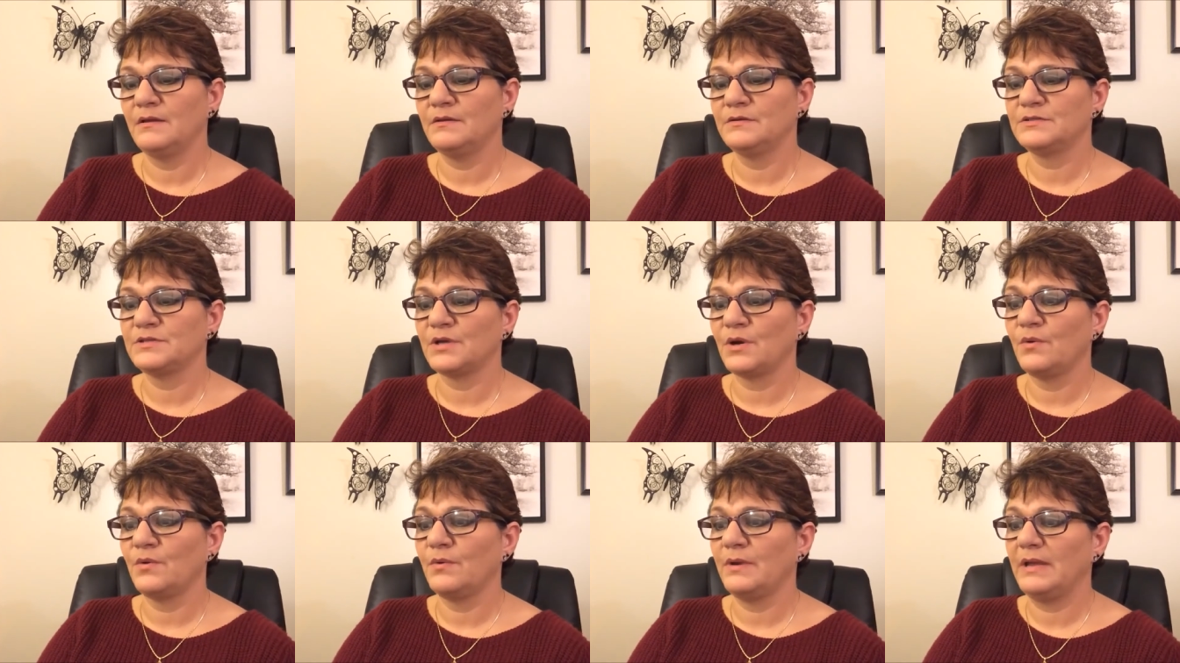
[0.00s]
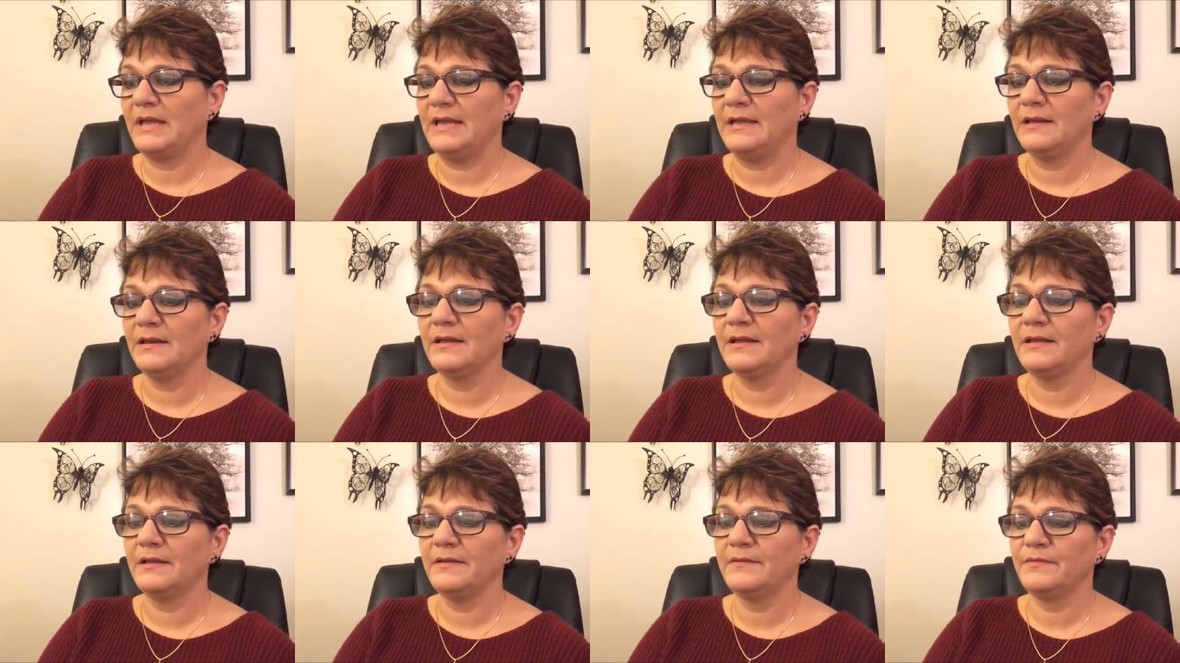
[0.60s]
So
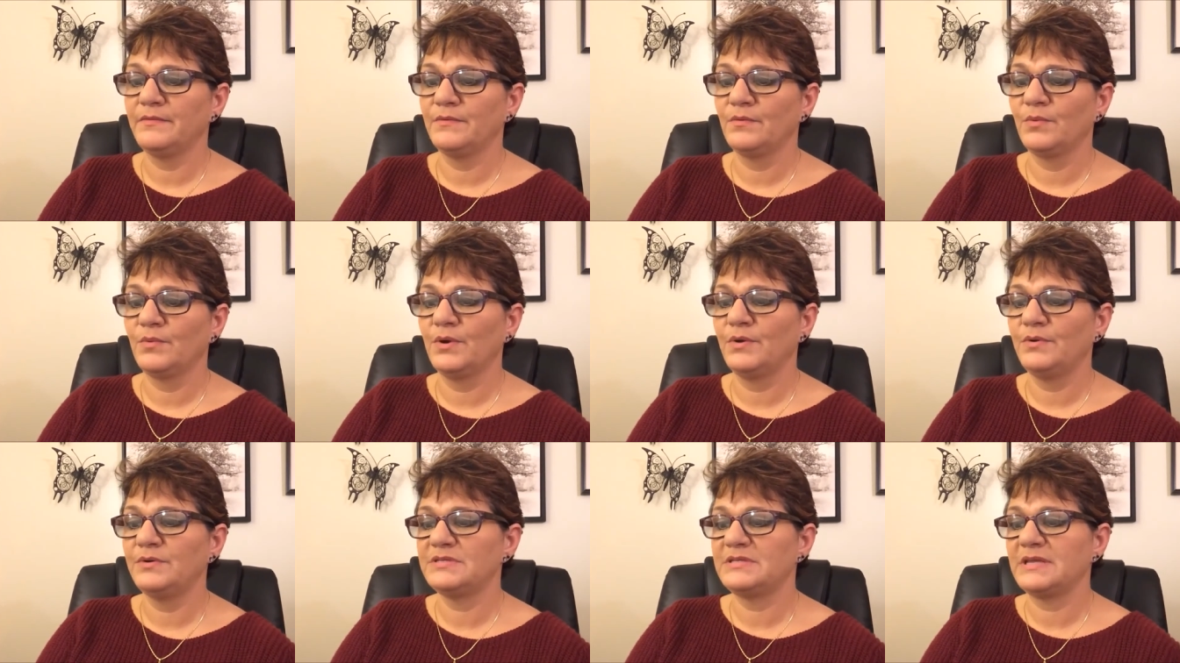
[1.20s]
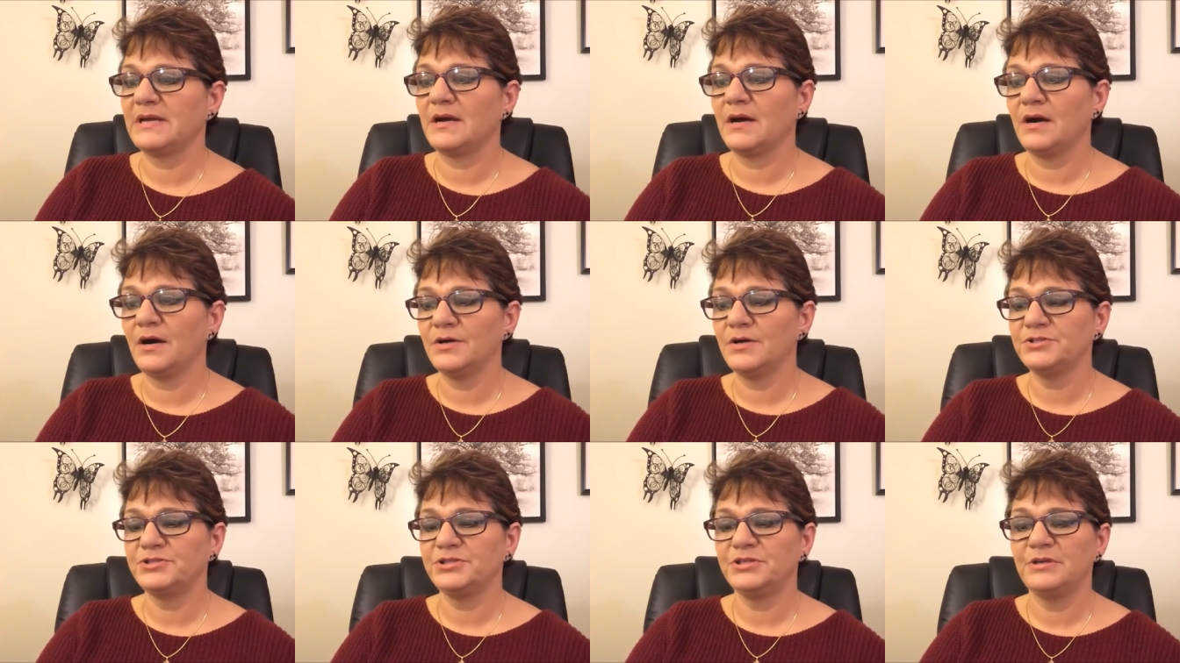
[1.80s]
healing the wounds that
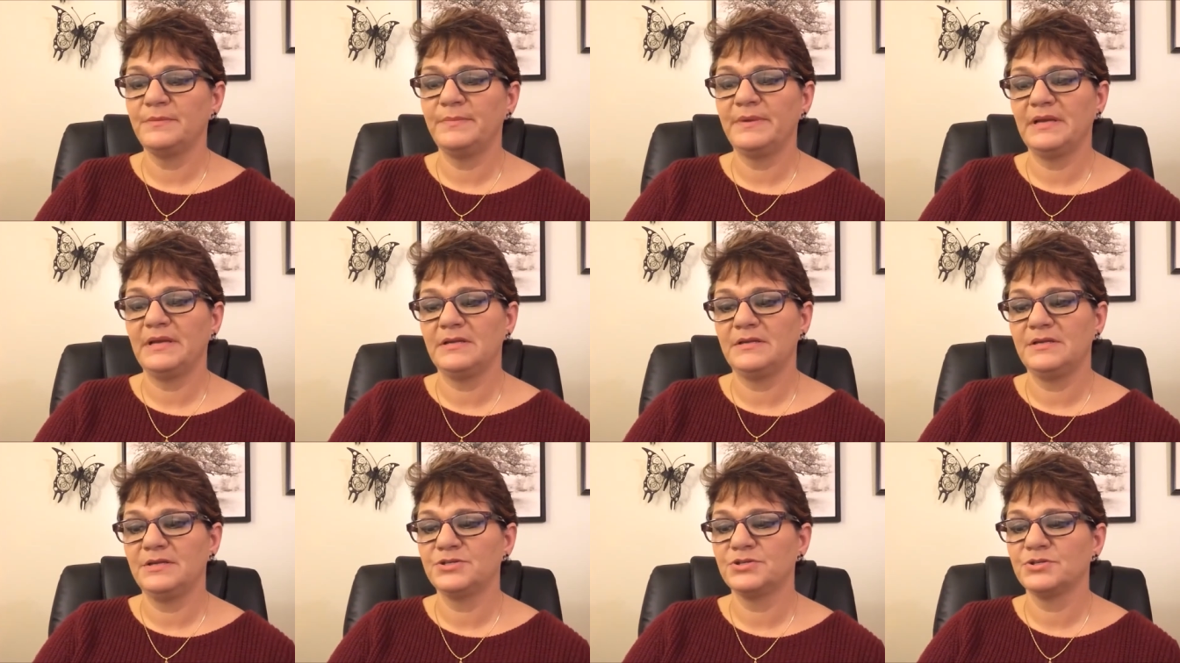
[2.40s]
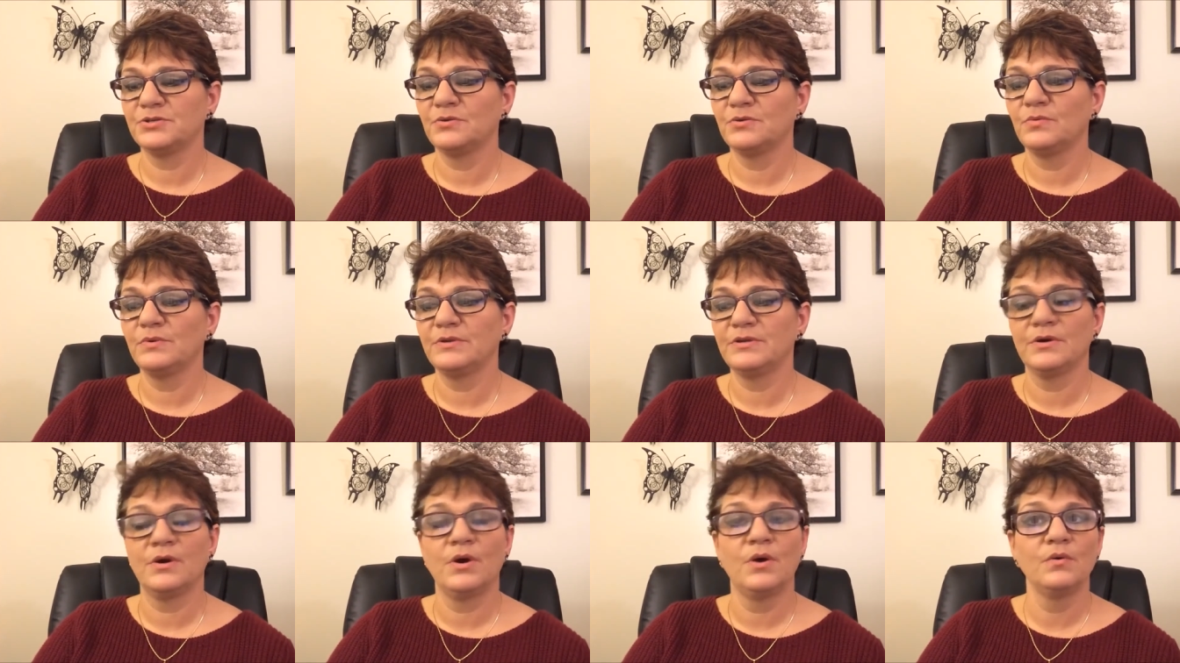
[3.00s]
caused you to be conditional
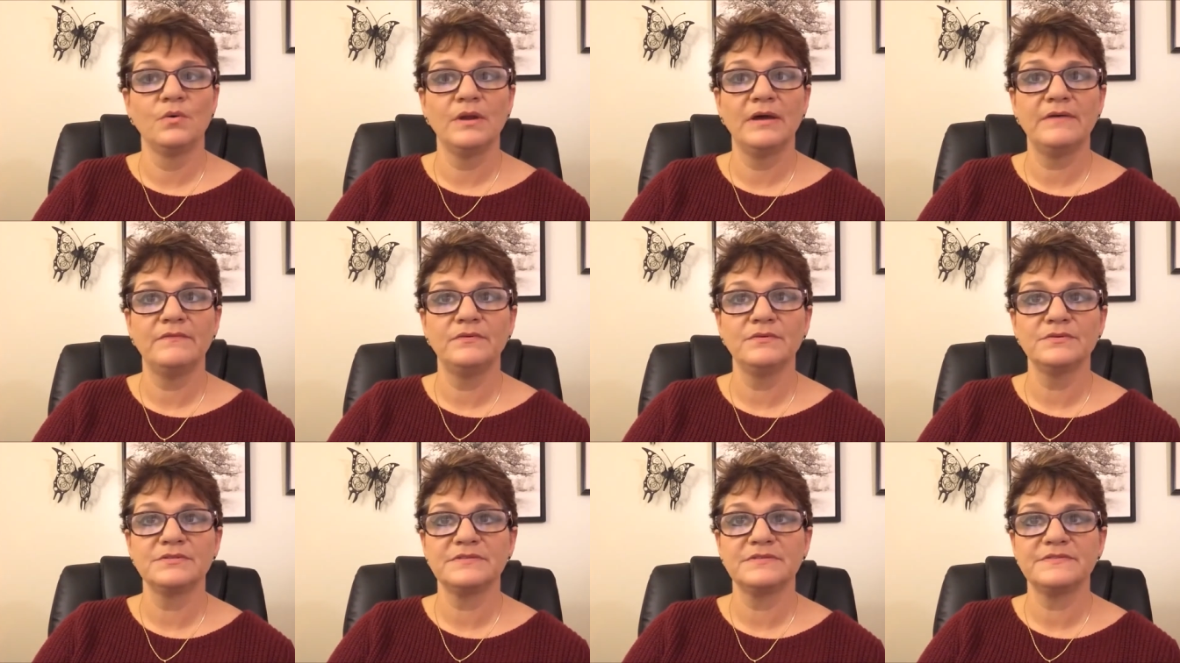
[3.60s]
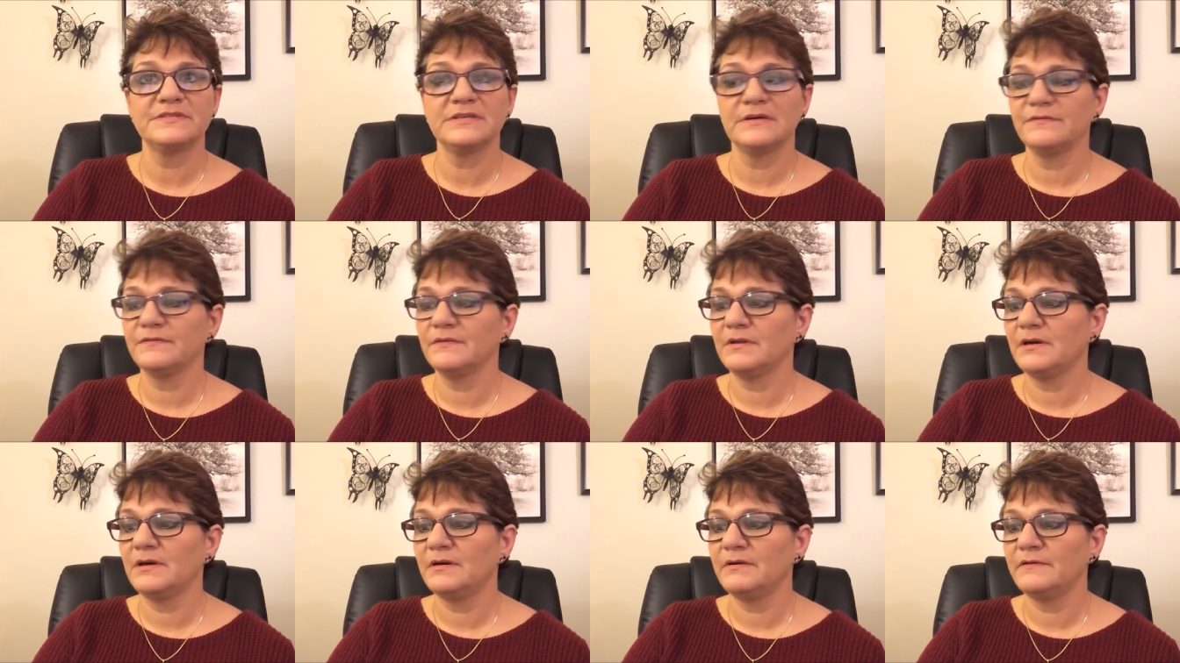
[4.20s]
with your own levels of
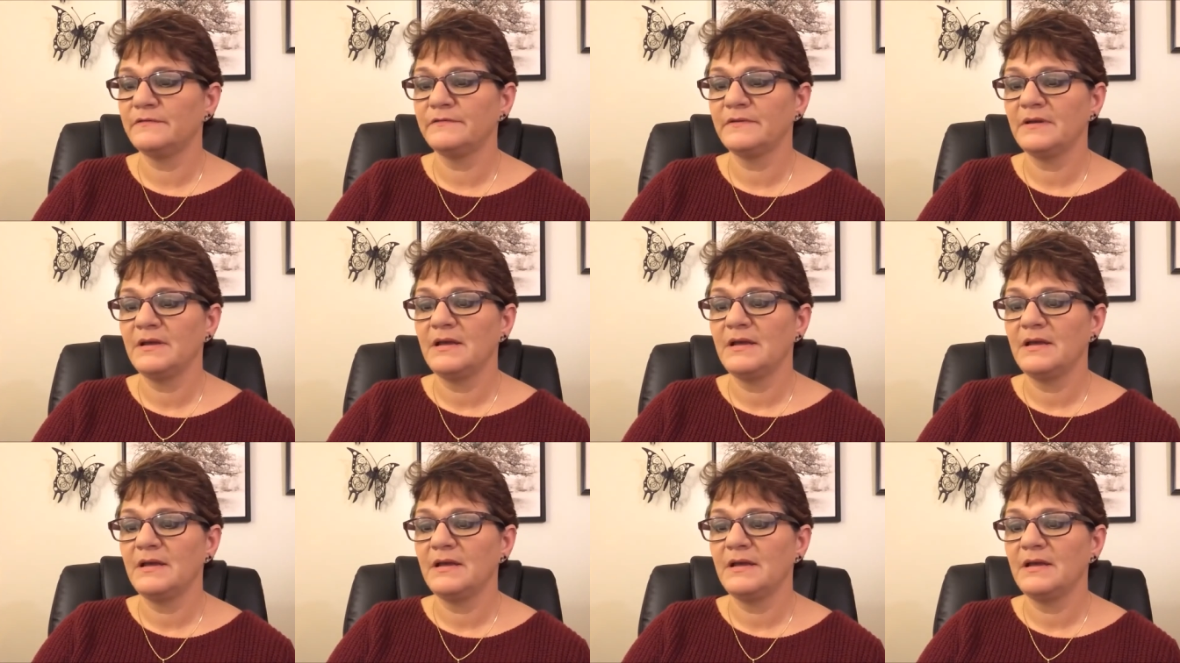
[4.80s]
self-love